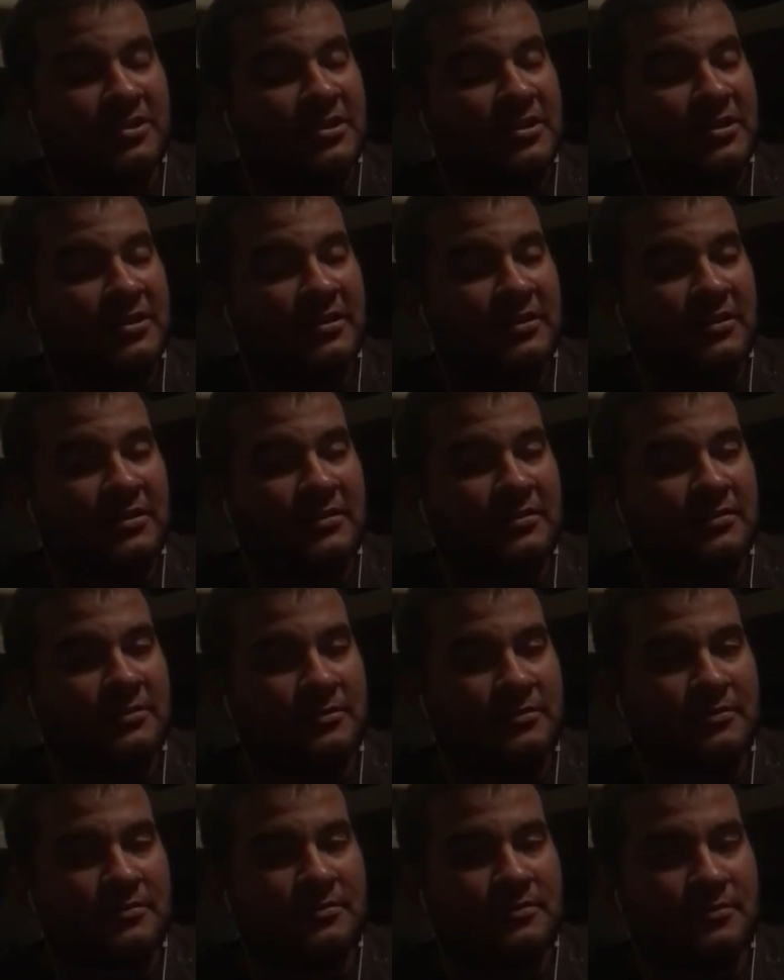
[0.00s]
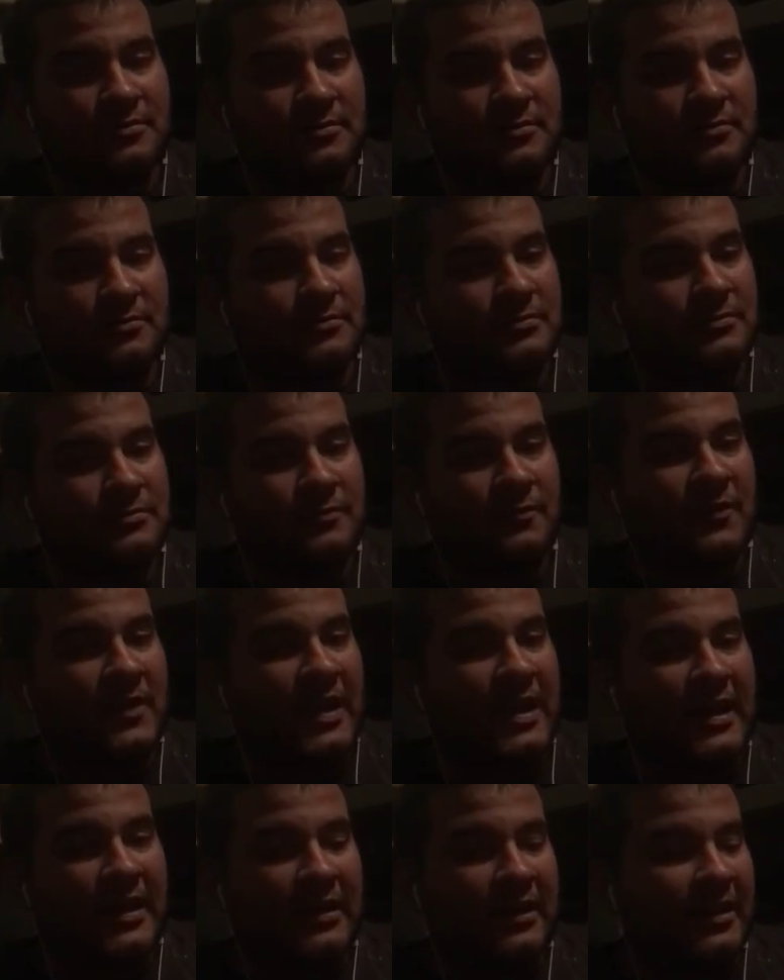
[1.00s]
any
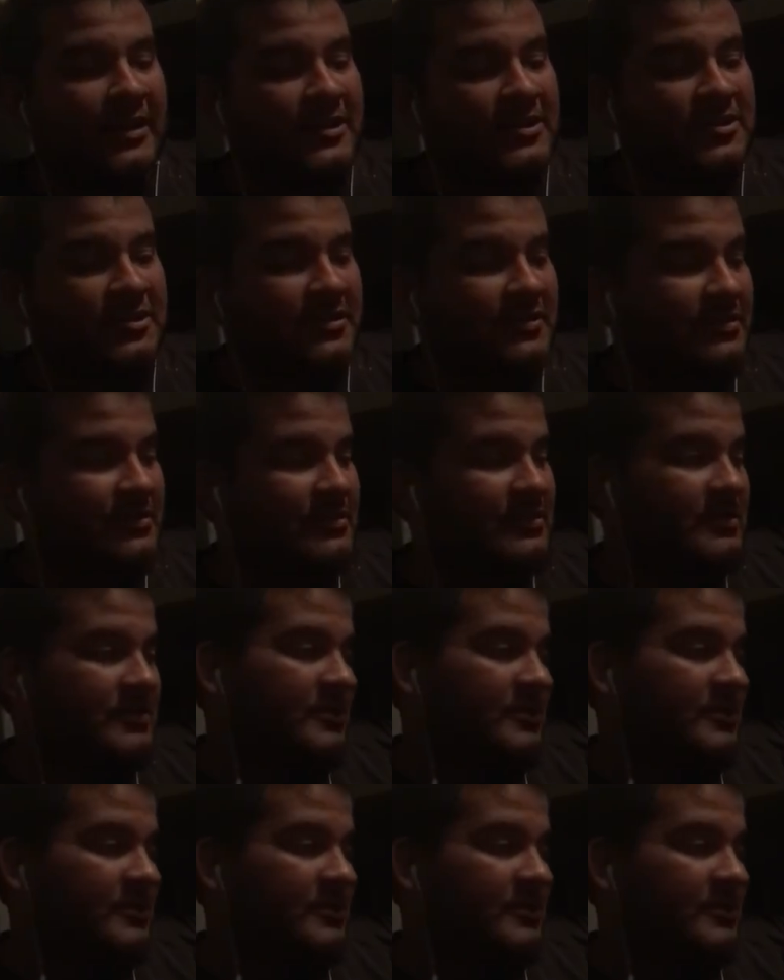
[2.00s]
violations